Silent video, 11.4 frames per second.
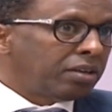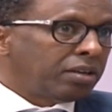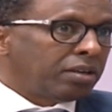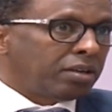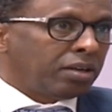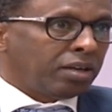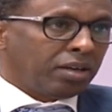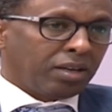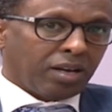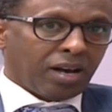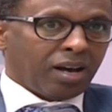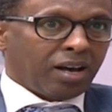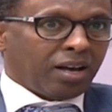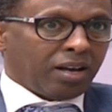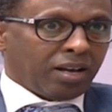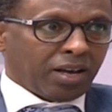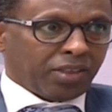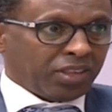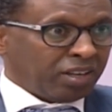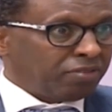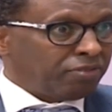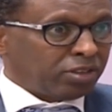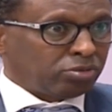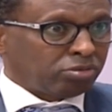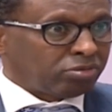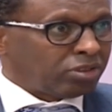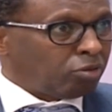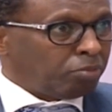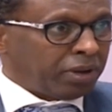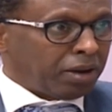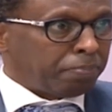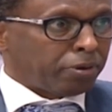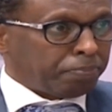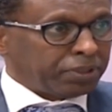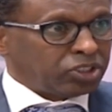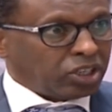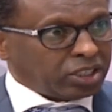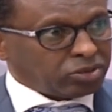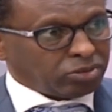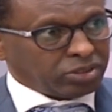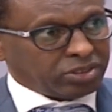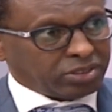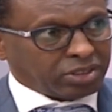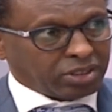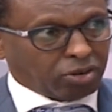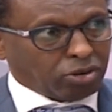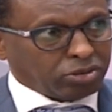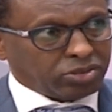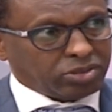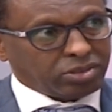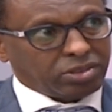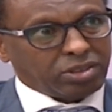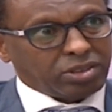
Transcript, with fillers: Uh, I think very soon there will be a proper challenge on this in the courts.